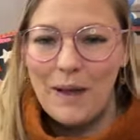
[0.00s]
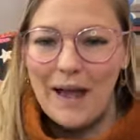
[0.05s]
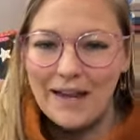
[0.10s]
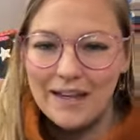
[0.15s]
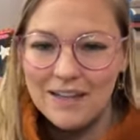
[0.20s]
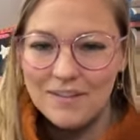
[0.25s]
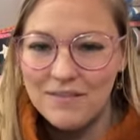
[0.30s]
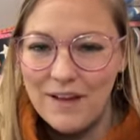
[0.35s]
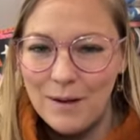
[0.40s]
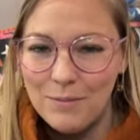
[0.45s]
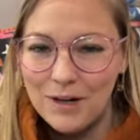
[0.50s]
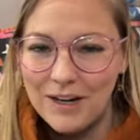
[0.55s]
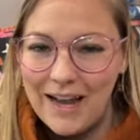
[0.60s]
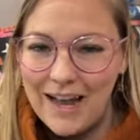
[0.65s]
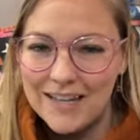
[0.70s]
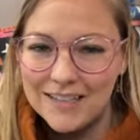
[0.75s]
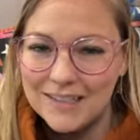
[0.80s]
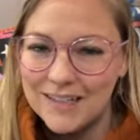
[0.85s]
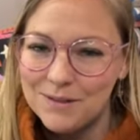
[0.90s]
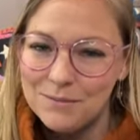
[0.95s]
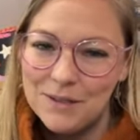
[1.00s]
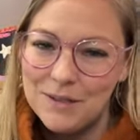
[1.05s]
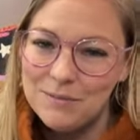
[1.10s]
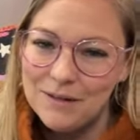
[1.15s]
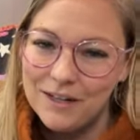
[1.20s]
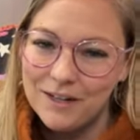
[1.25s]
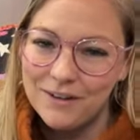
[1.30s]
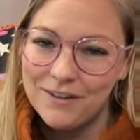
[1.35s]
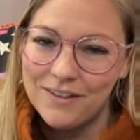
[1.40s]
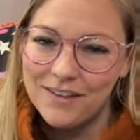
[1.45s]
backing fabric has to be
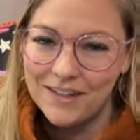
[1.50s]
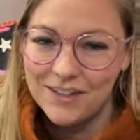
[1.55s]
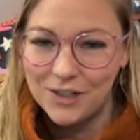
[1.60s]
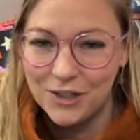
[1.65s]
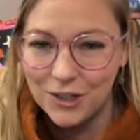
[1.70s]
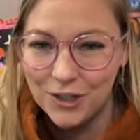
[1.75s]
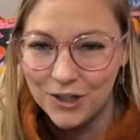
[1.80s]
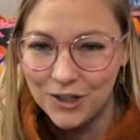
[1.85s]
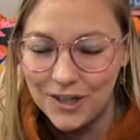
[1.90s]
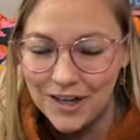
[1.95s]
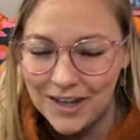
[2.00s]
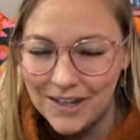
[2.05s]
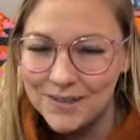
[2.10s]
bigger than your